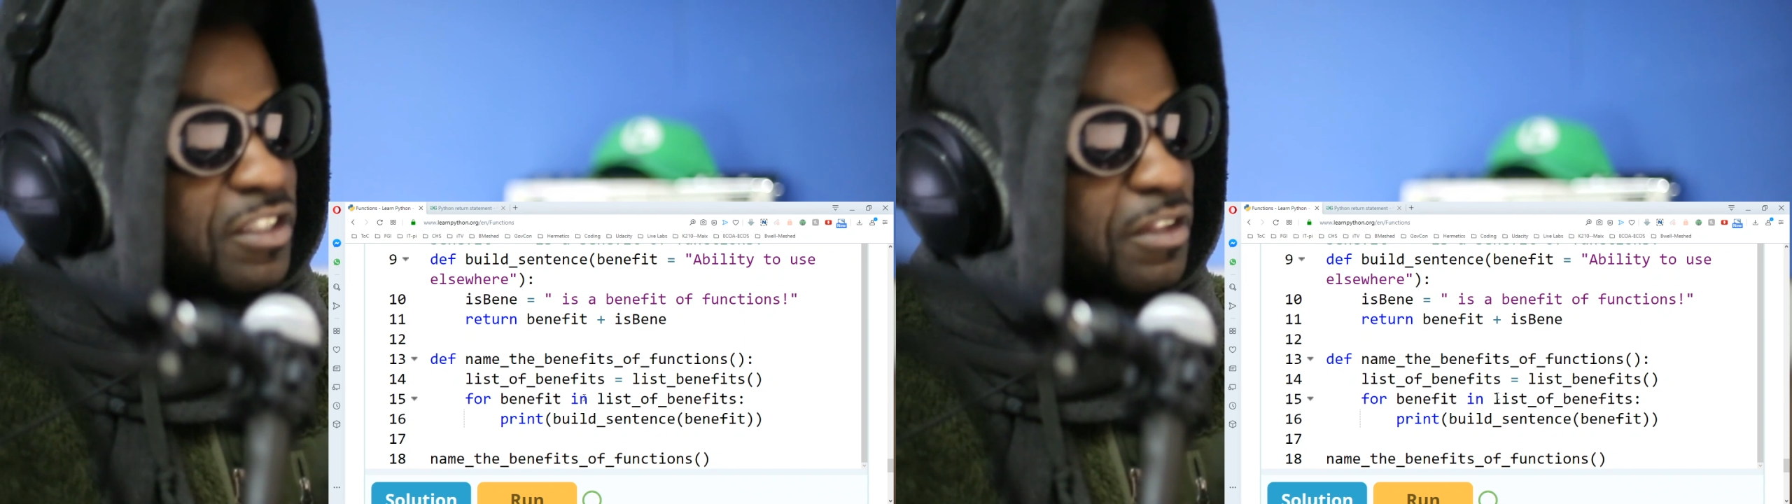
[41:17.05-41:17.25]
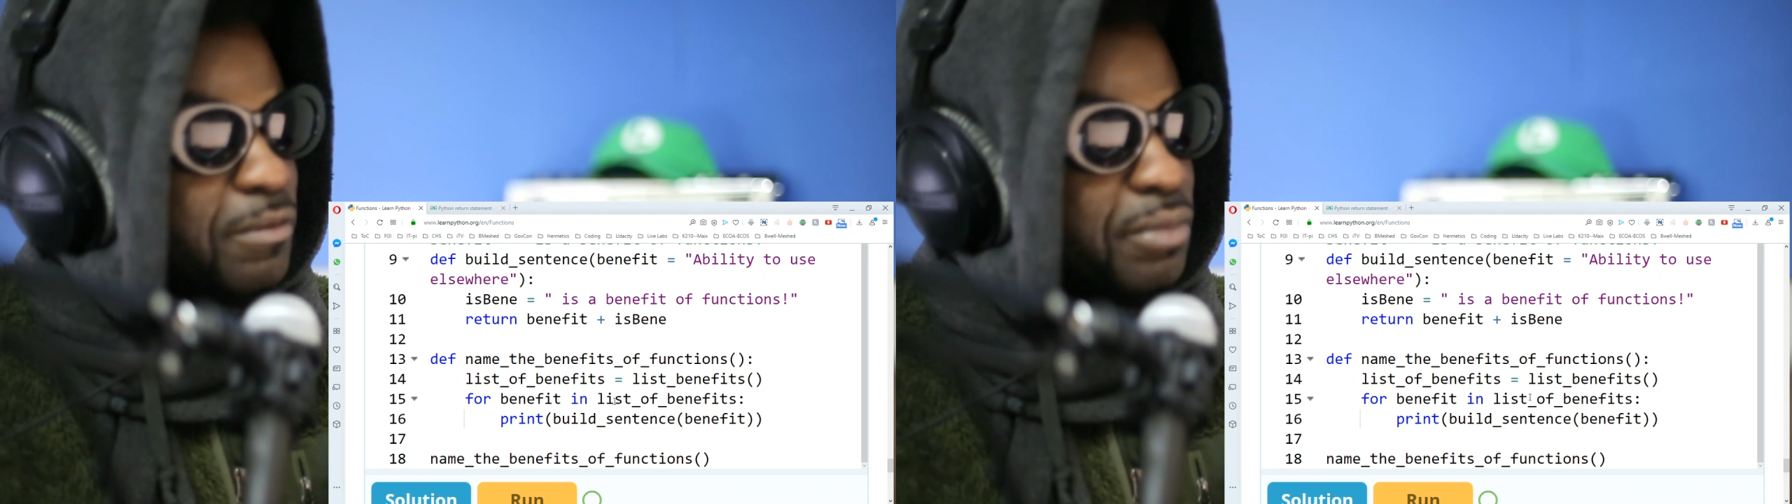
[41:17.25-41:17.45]

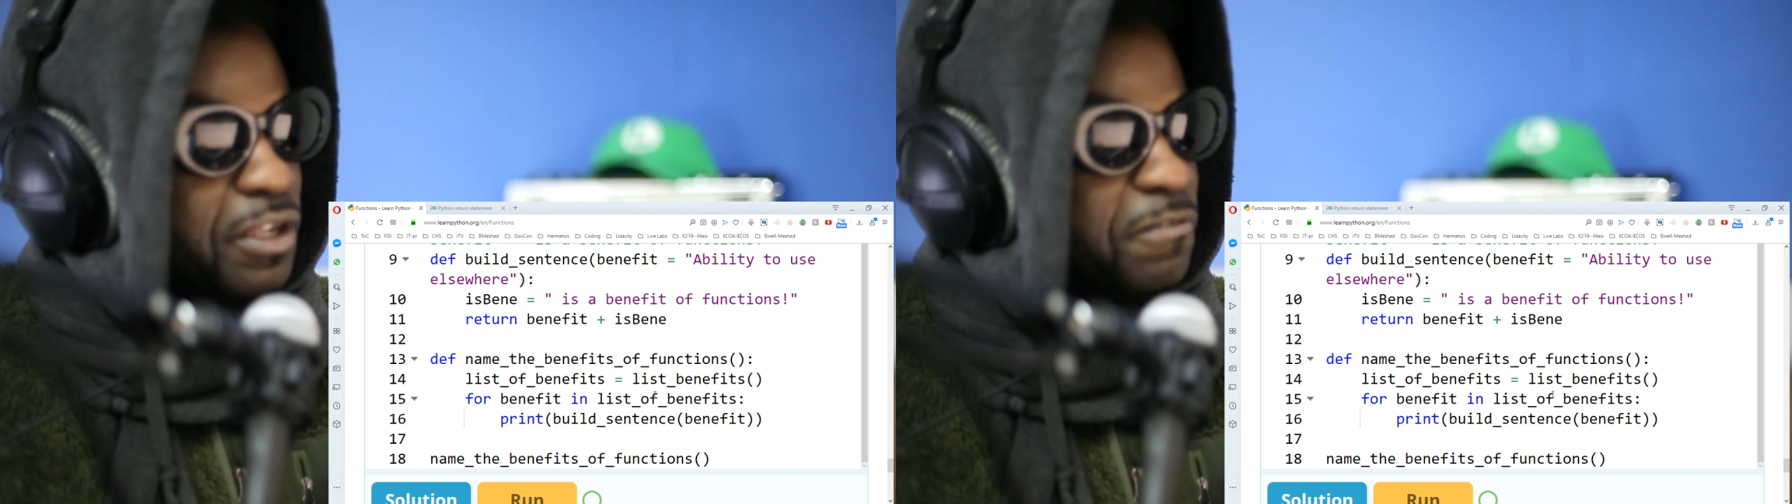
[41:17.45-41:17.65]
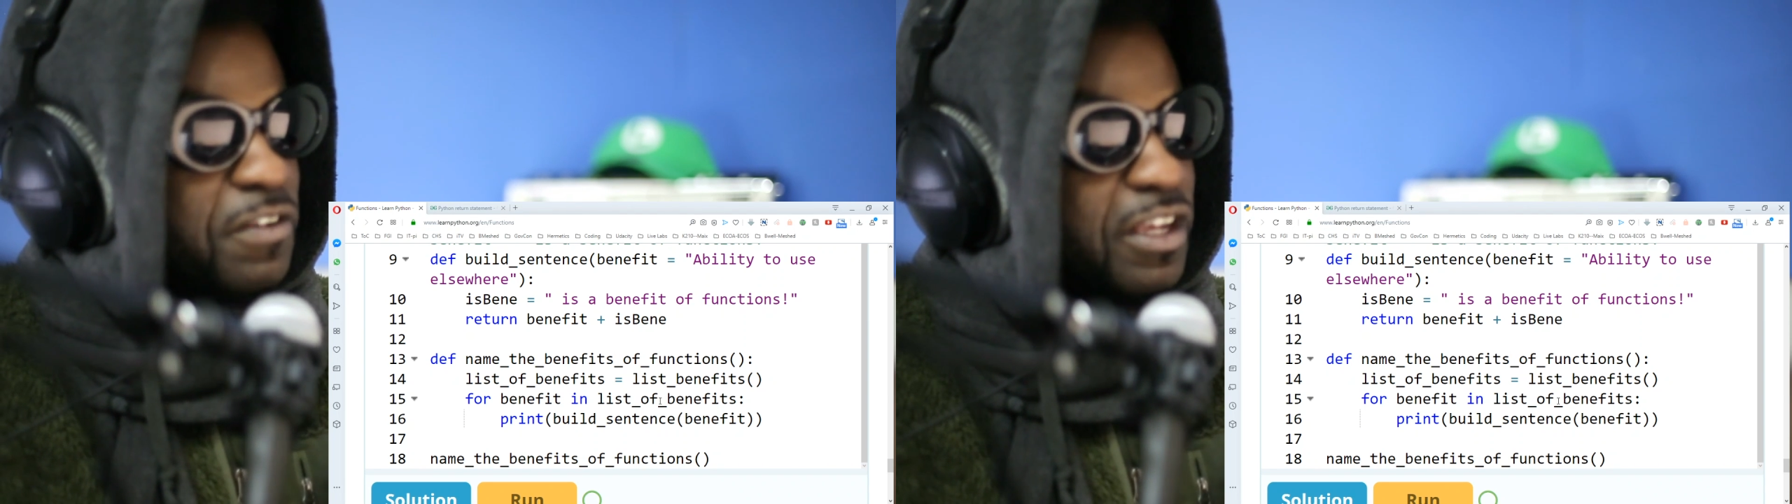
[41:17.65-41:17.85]
Benefit
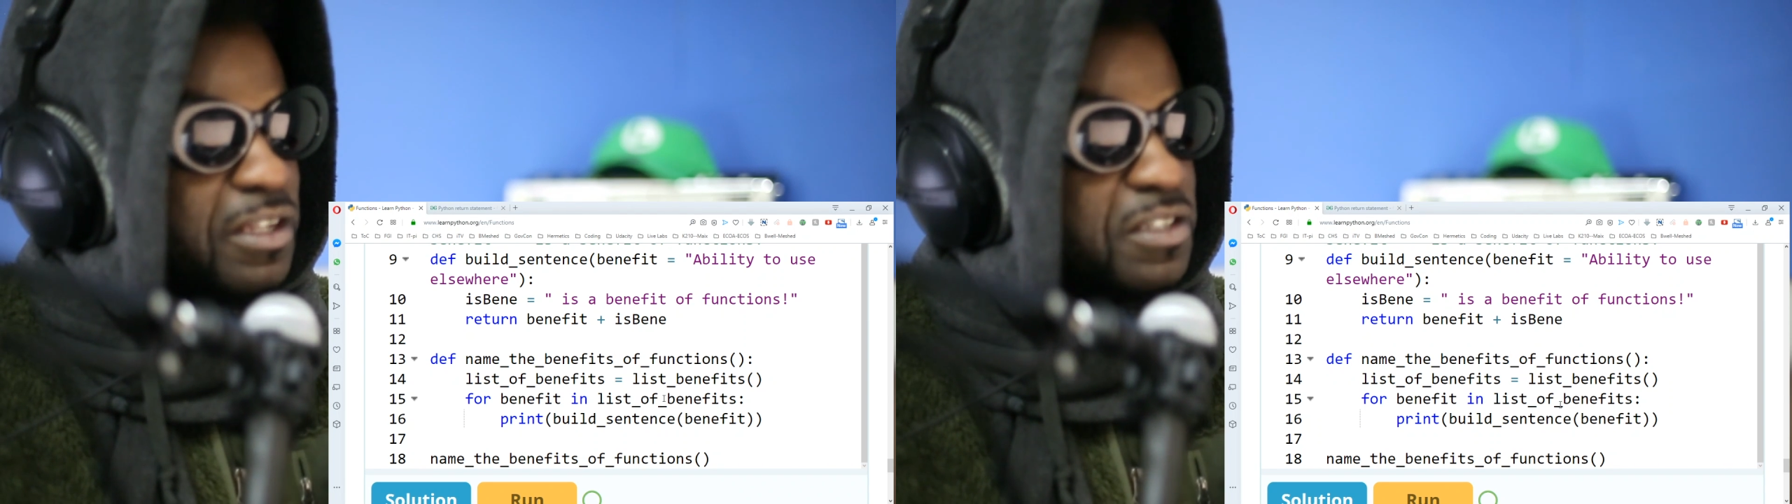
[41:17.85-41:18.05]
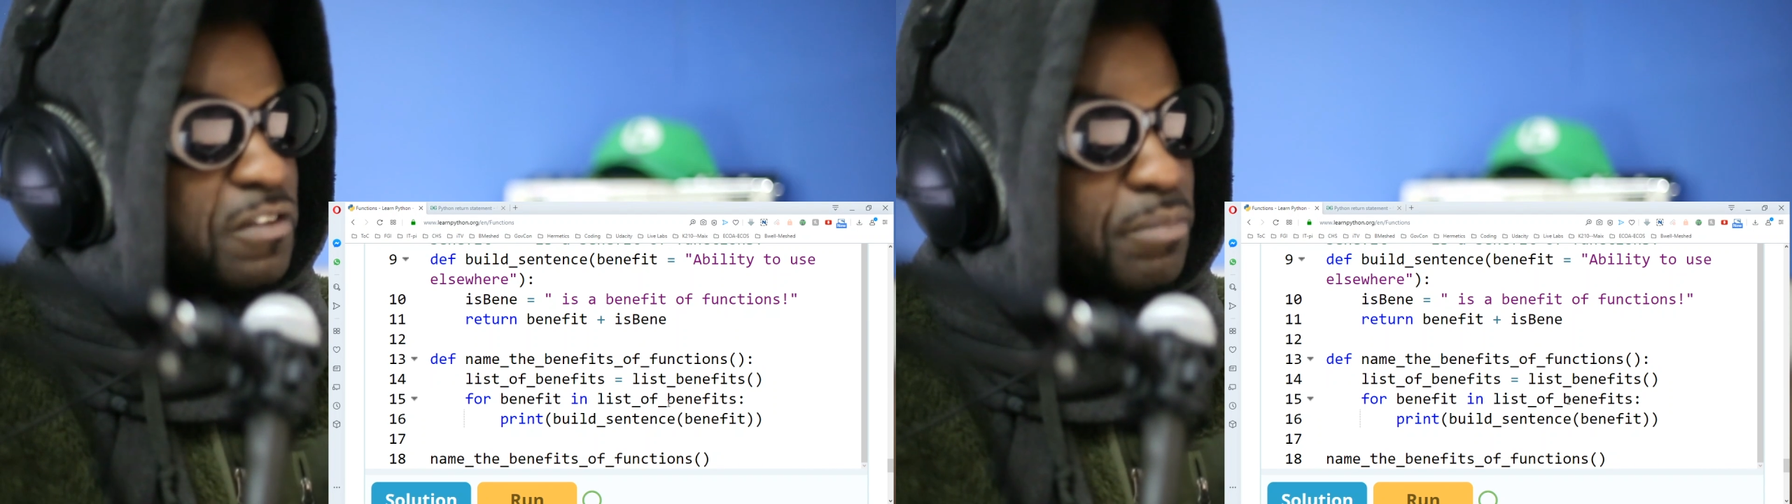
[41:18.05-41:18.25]
and list
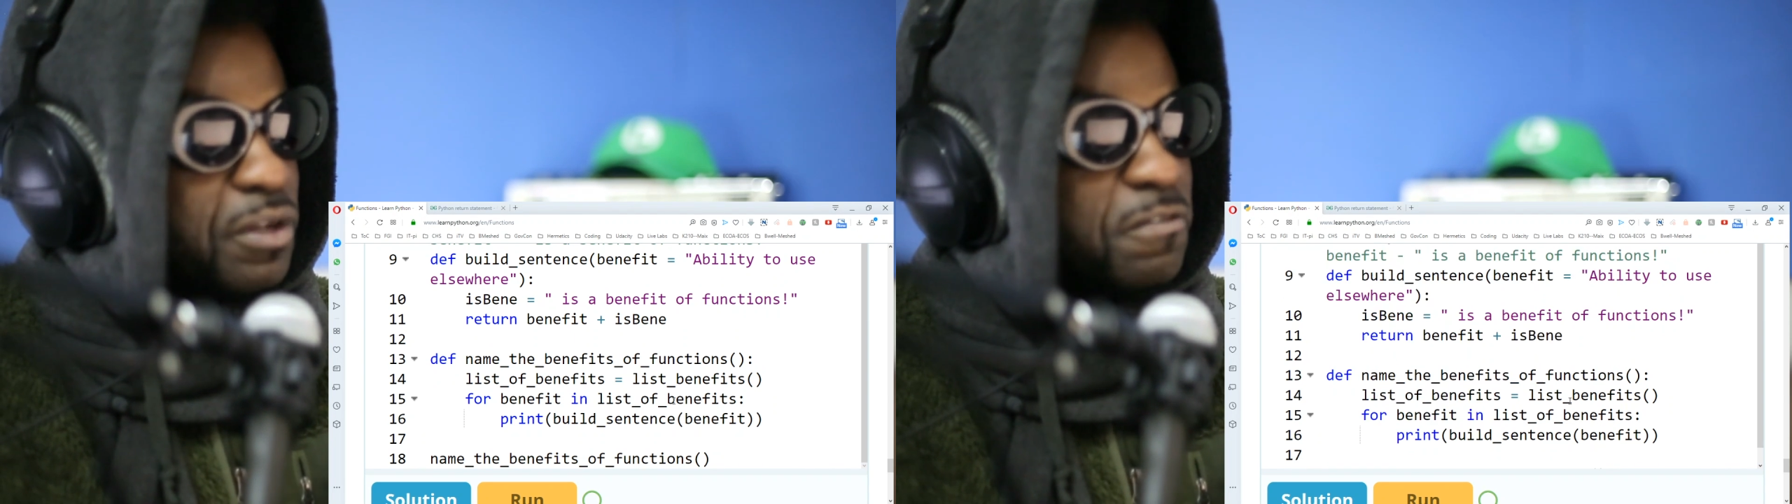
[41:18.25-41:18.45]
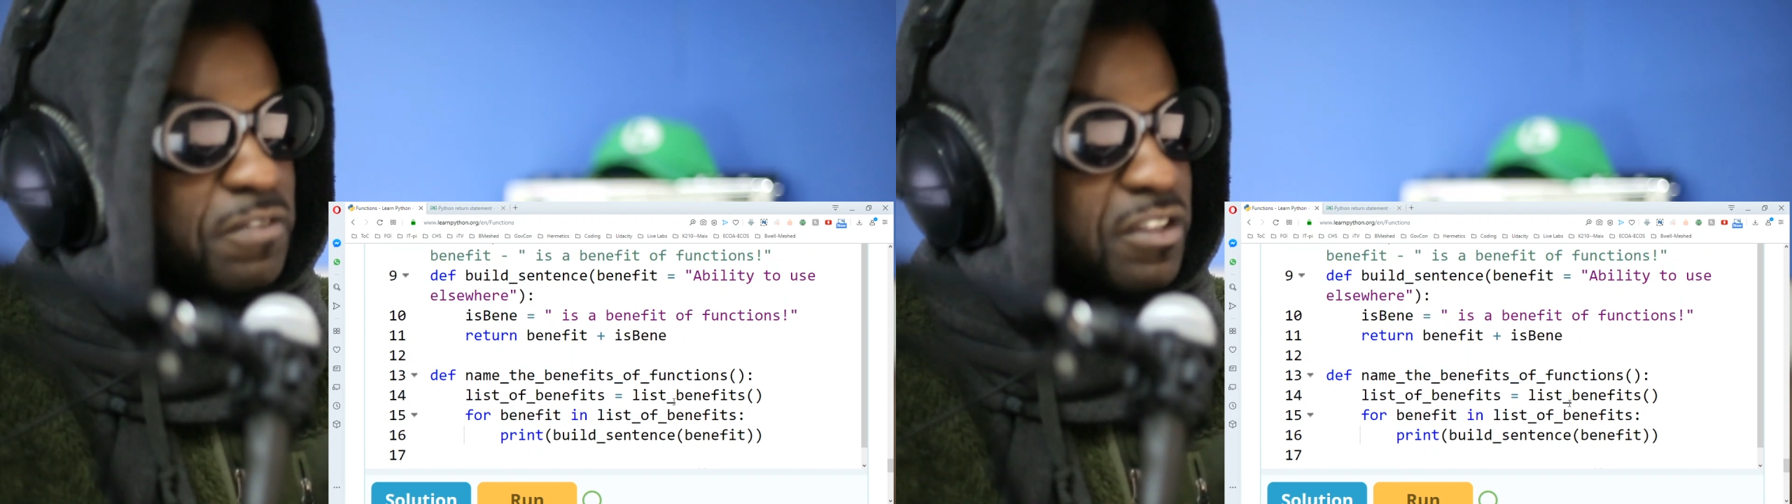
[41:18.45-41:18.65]
of
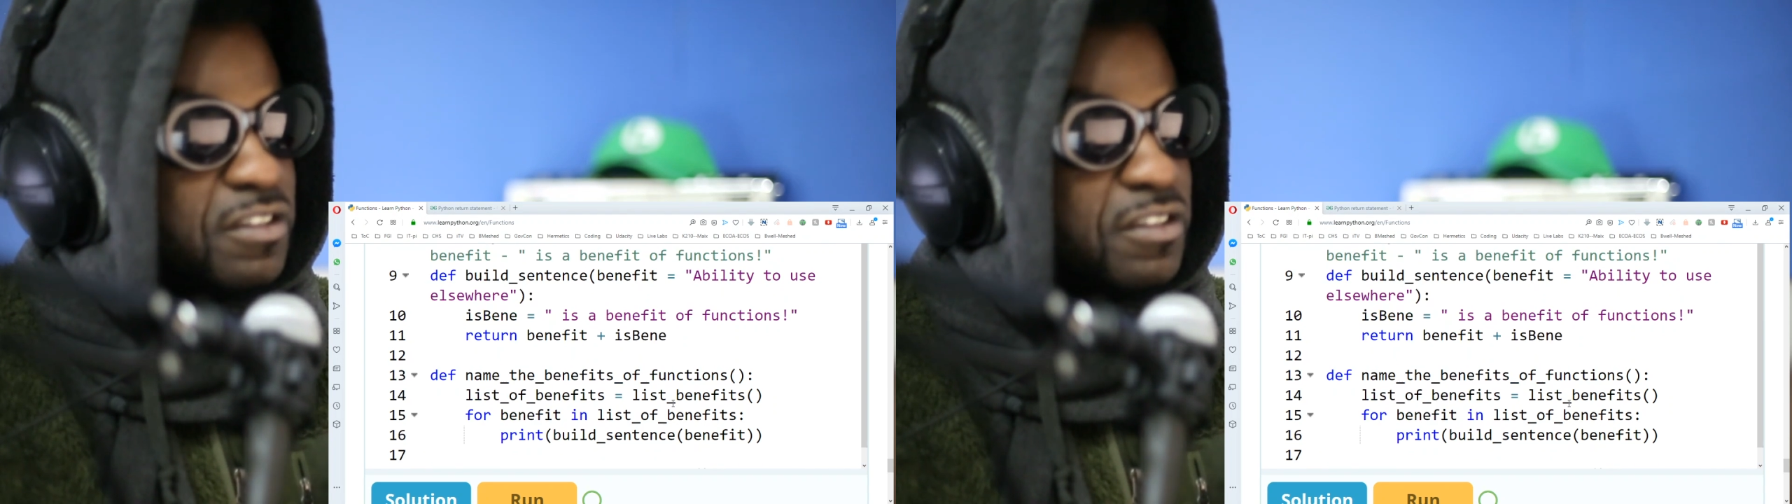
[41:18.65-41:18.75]
benefits.